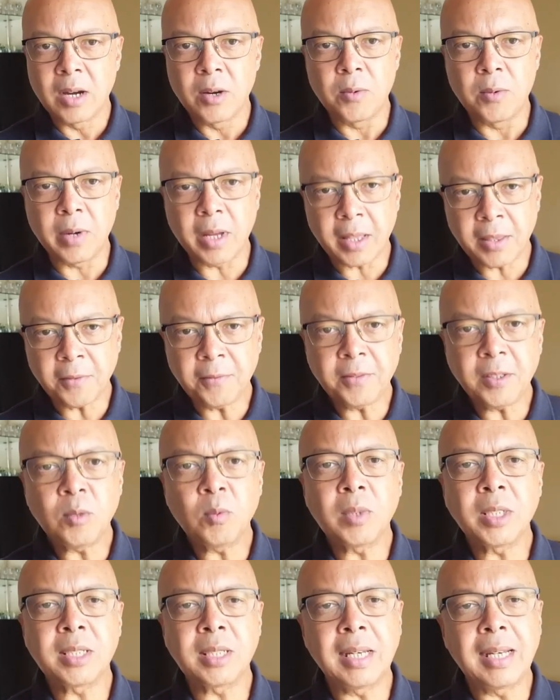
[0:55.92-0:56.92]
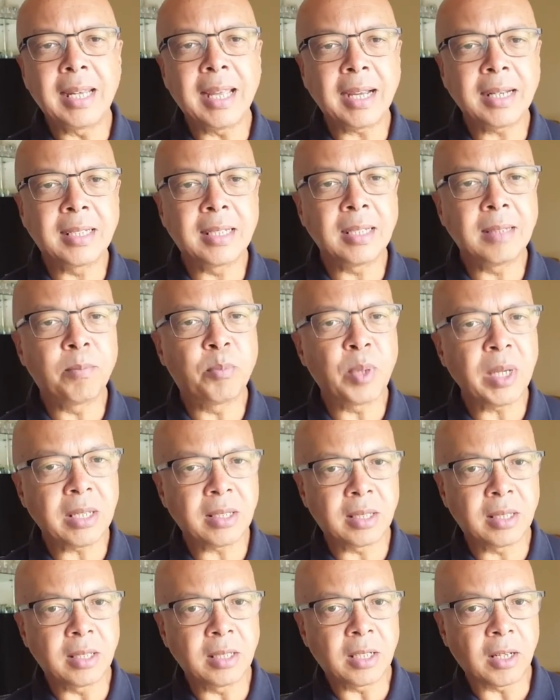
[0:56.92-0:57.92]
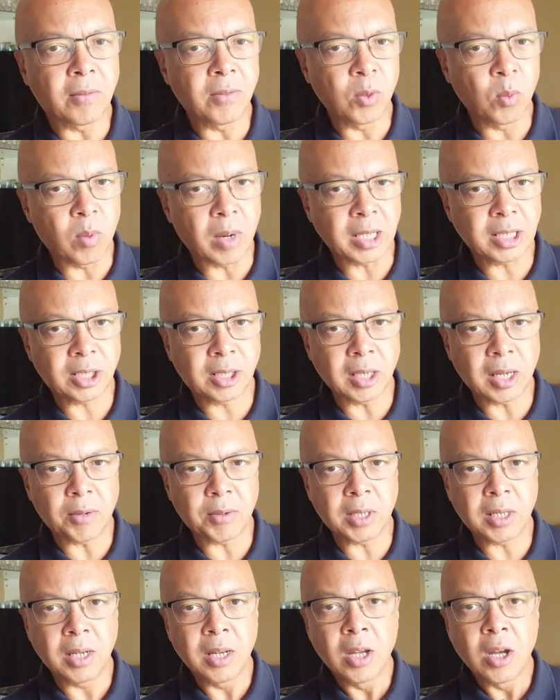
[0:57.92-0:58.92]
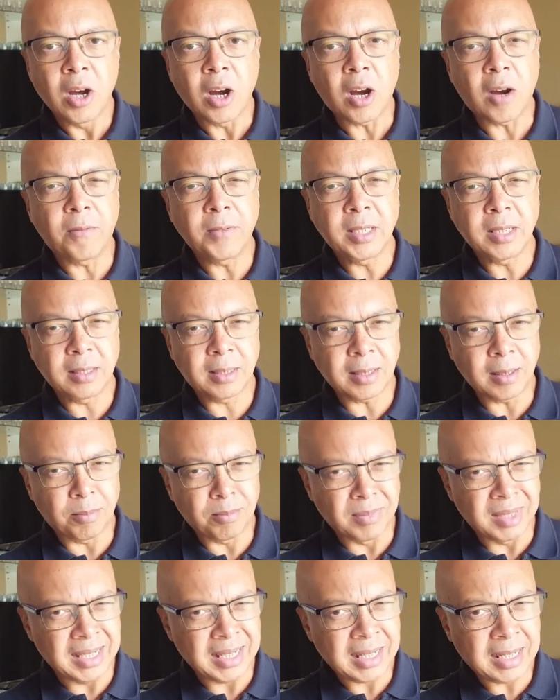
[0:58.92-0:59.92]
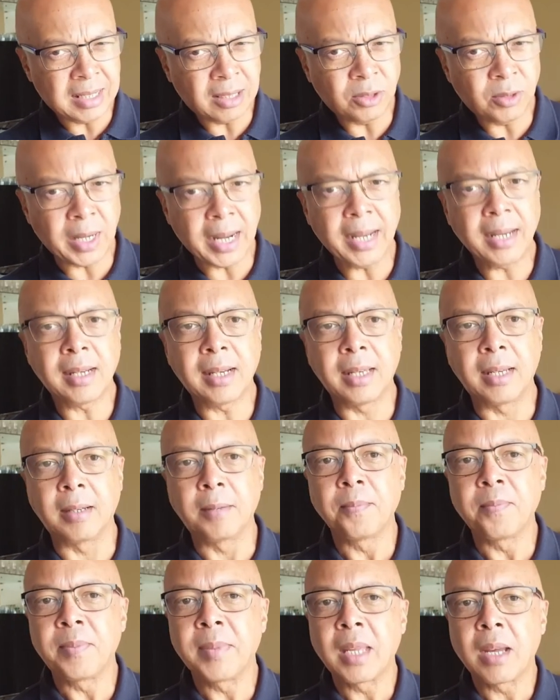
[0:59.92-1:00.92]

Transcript: Rutherford was elected president of the Watchtower after some legal wrangling.